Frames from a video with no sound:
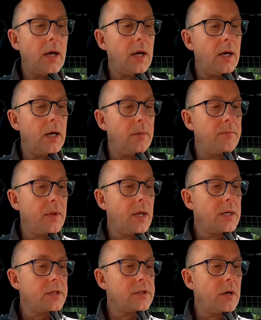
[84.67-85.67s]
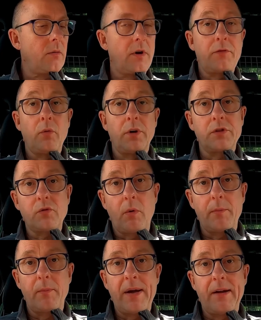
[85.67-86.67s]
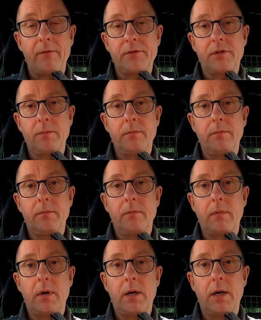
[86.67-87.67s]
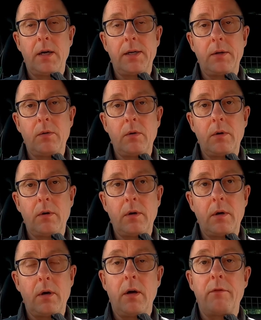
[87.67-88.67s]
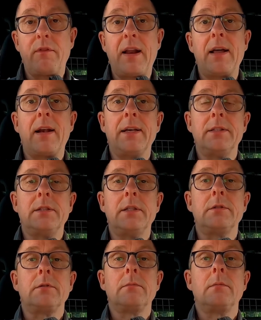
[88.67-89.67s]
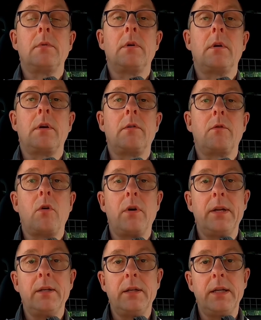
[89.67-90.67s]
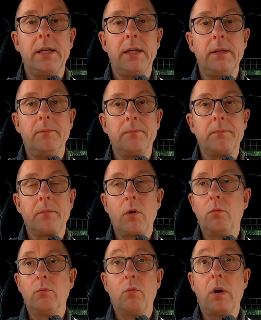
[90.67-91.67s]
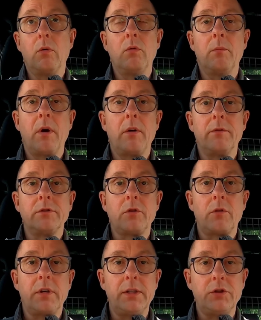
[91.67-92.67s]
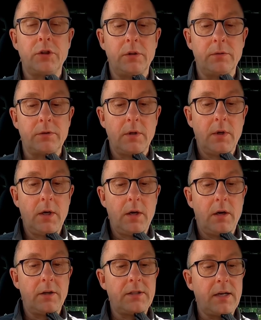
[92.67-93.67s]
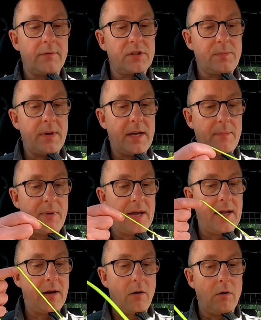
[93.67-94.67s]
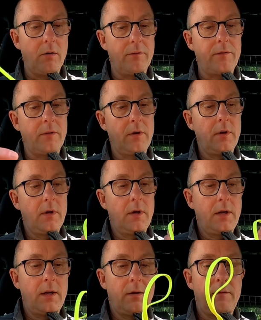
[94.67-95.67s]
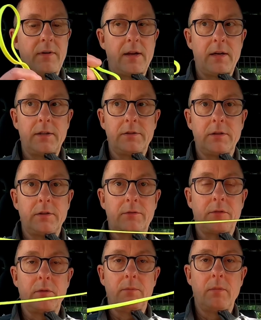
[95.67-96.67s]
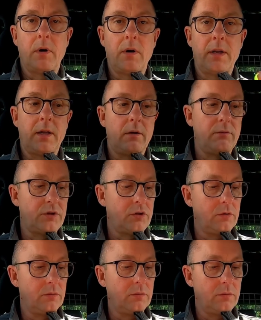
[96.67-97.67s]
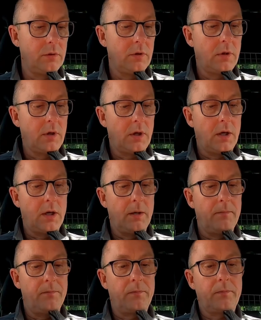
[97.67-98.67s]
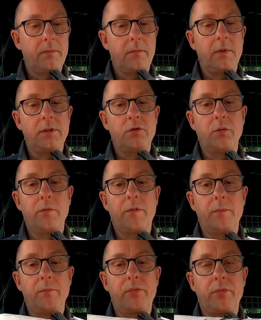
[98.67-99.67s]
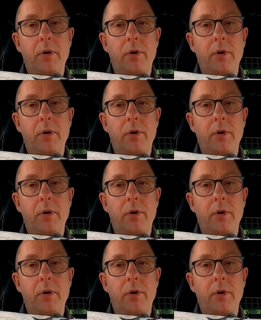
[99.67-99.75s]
So I thought I'd swap them out for some flat laces like I got in all of my other Saucony shoes. And I did have a spare pair of flat laces from my original Endorphin